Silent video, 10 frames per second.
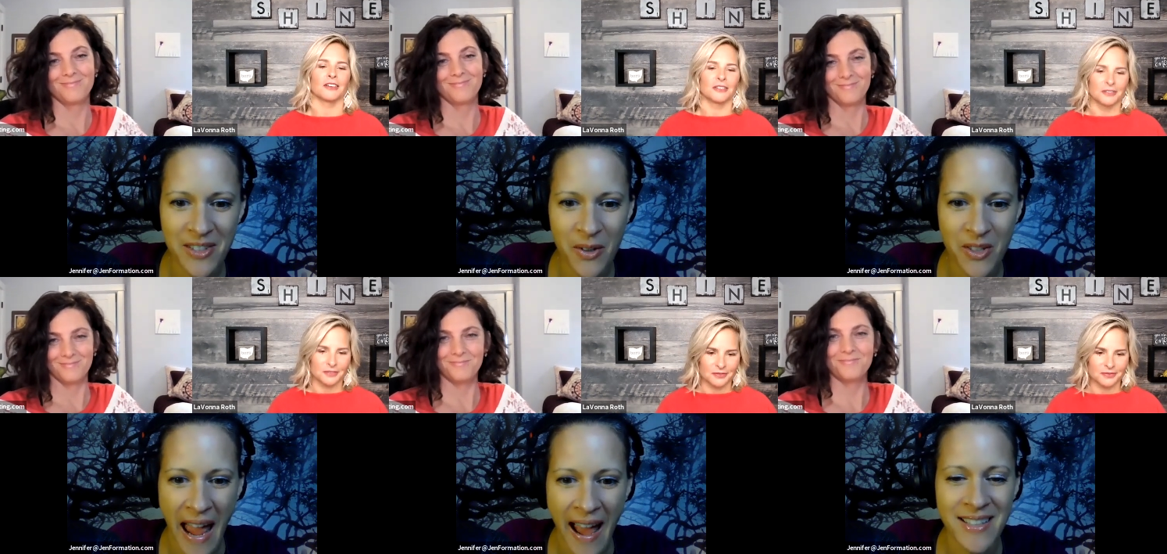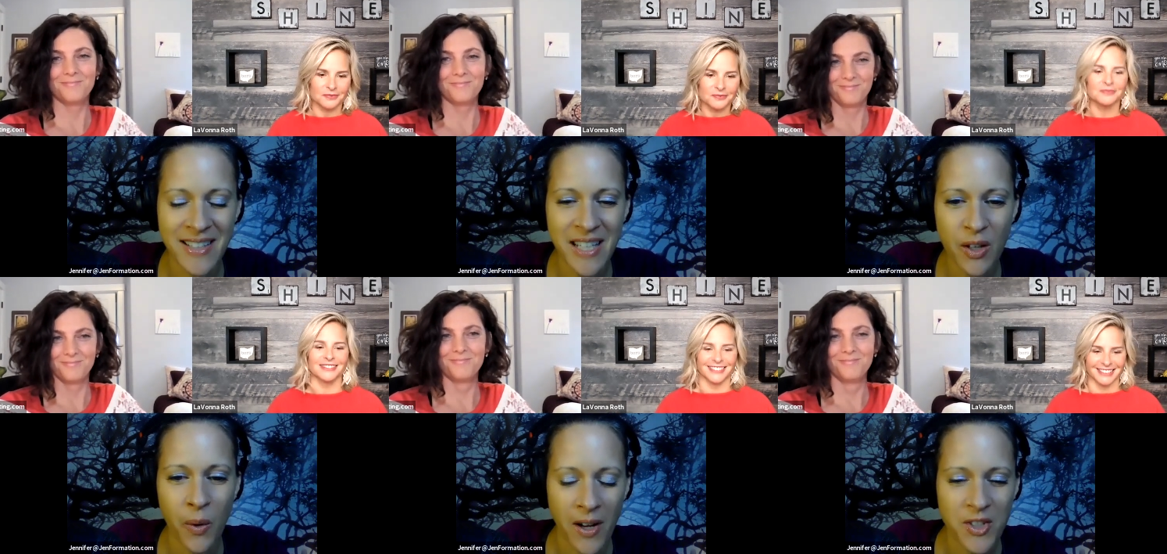Speaker 1: So asking
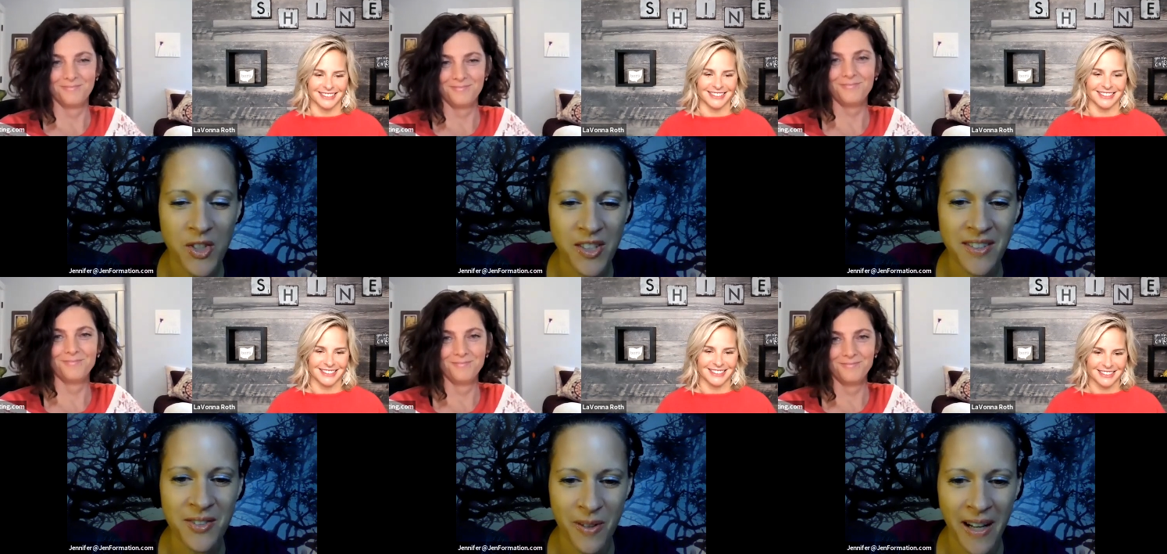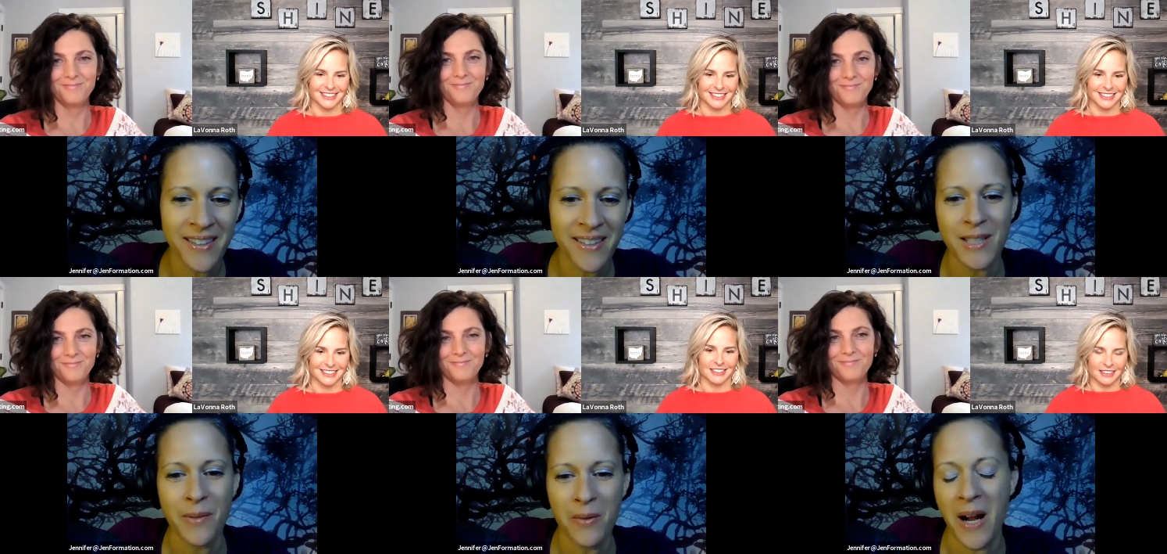the questions, right?
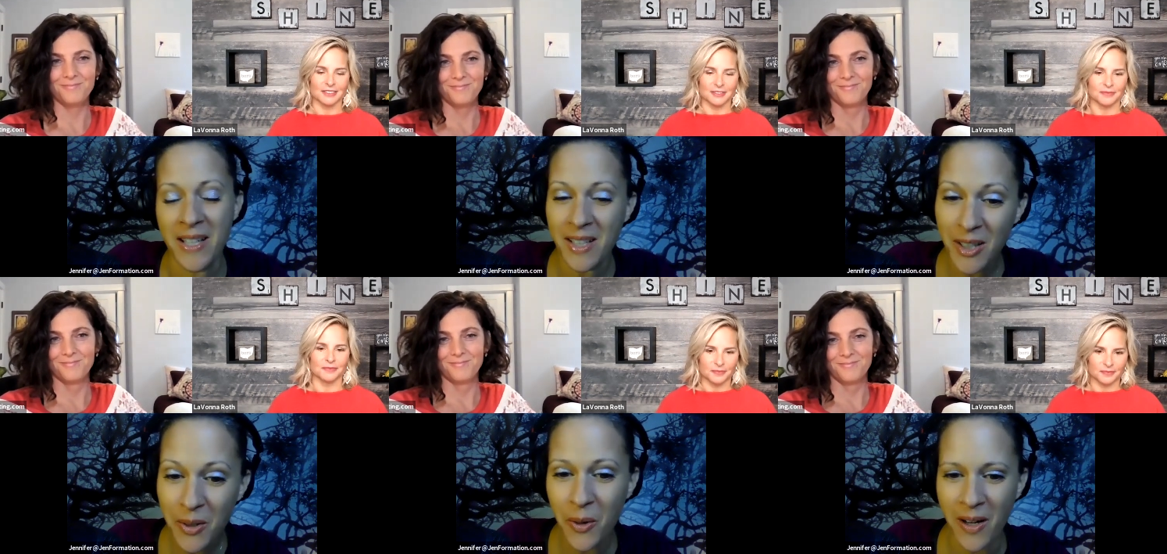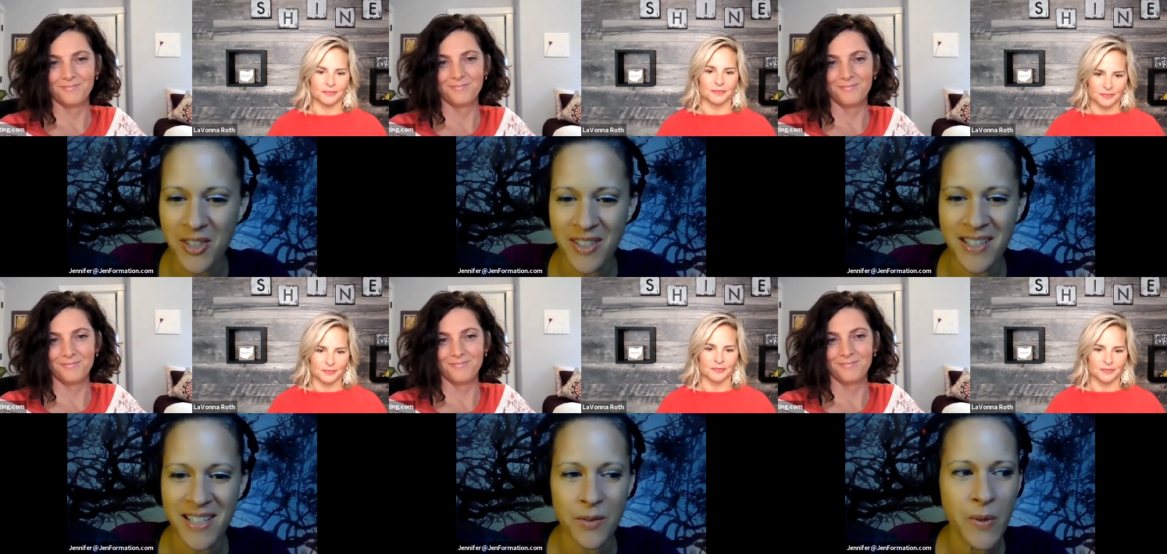That's why we're asking you
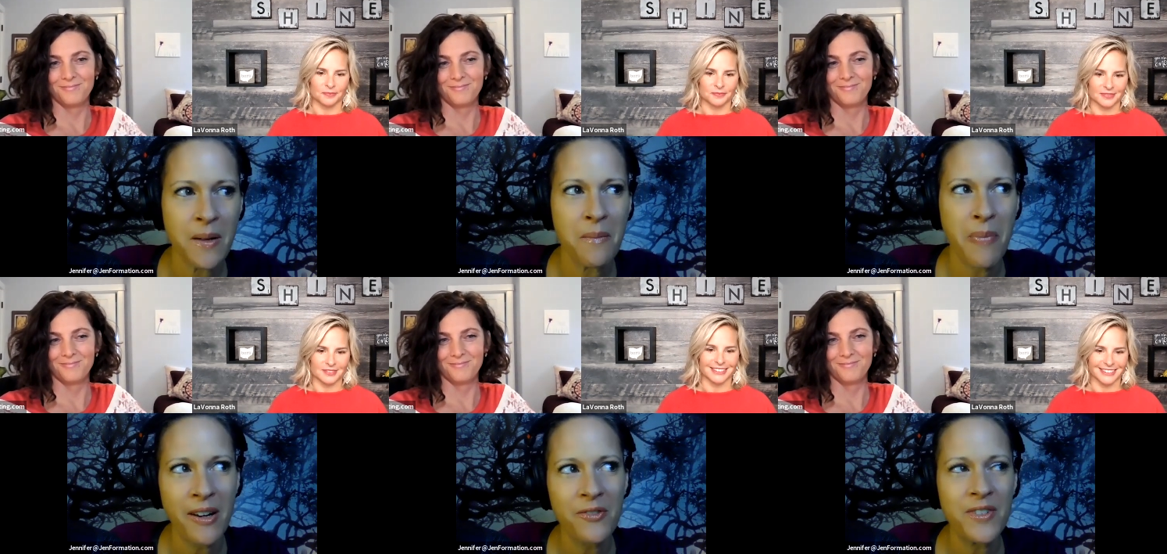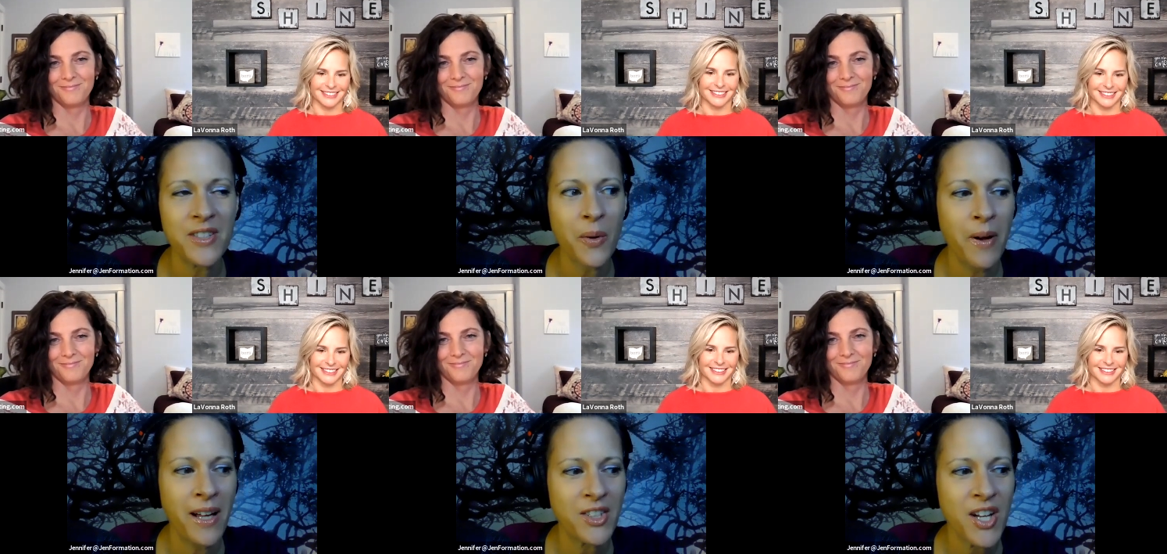questions because we can benefit so
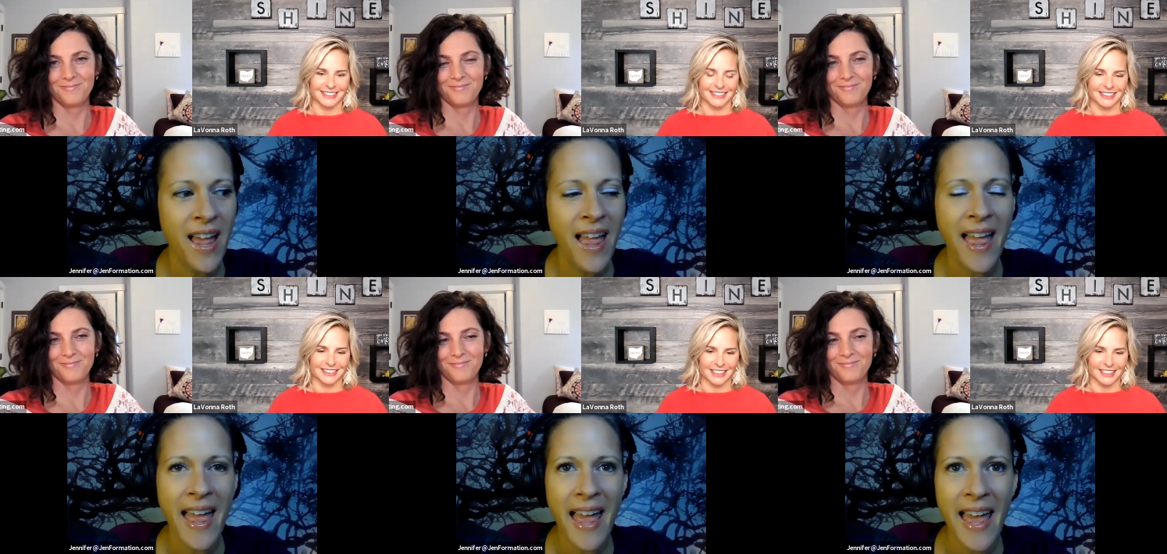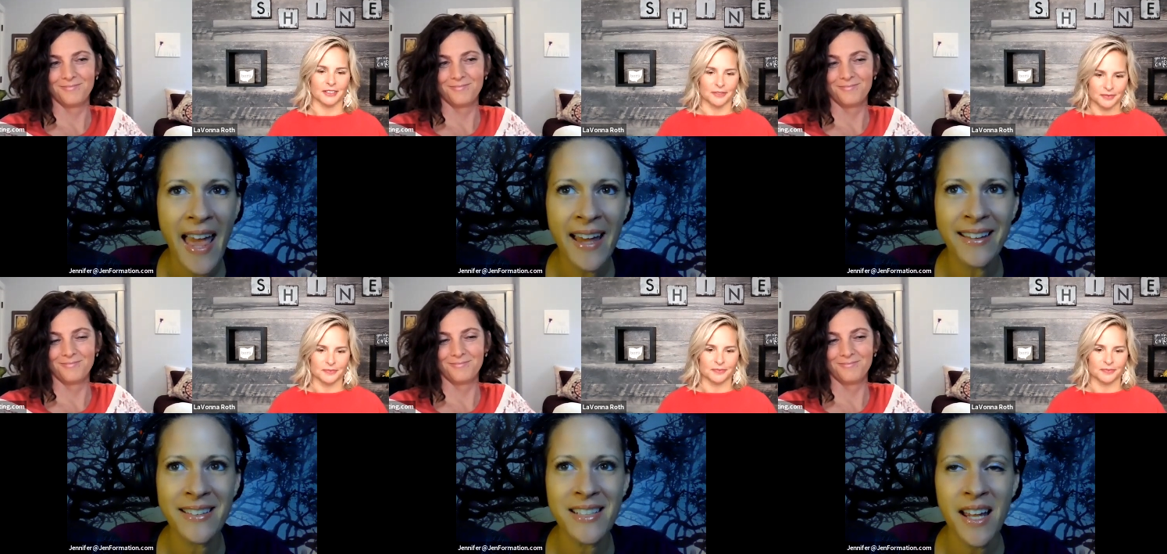much.
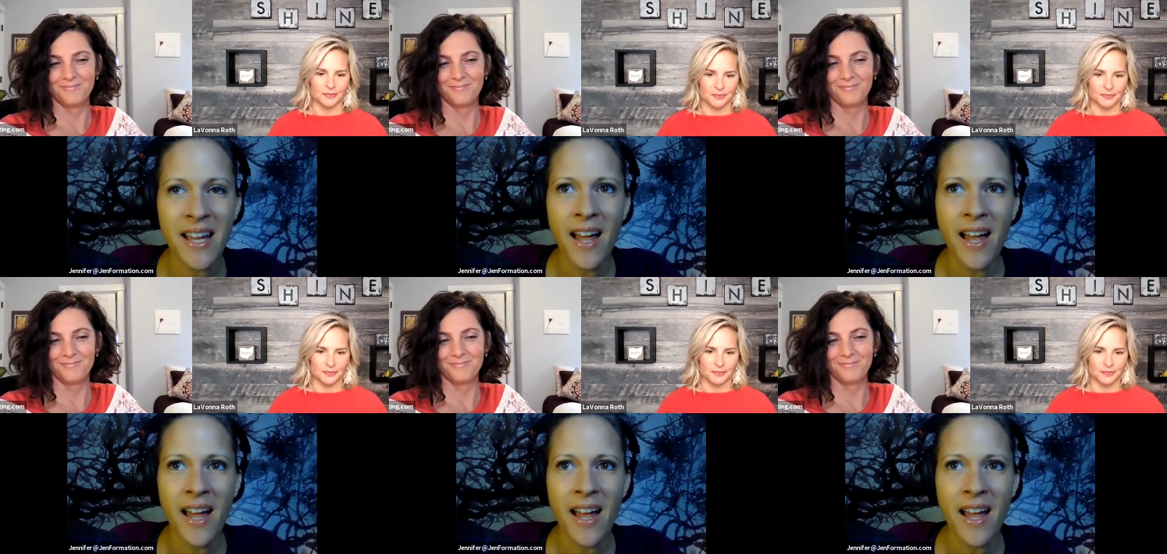And,